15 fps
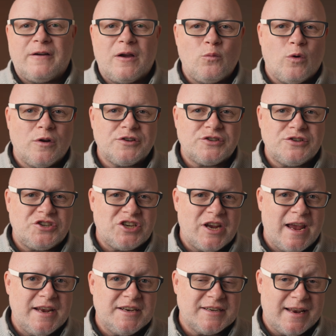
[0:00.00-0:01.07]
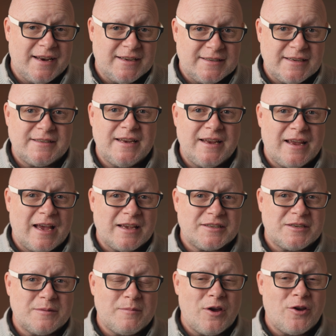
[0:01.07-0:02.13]
I want to change an existing
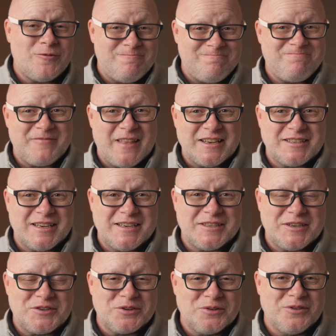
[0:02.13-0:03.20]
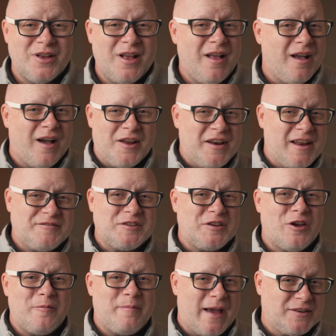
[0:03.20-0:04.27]
custom mode, that's easy too. I don't have to
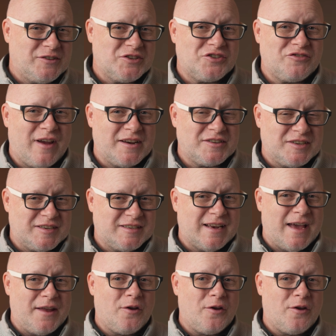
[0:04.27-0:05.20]
go back to scratch to start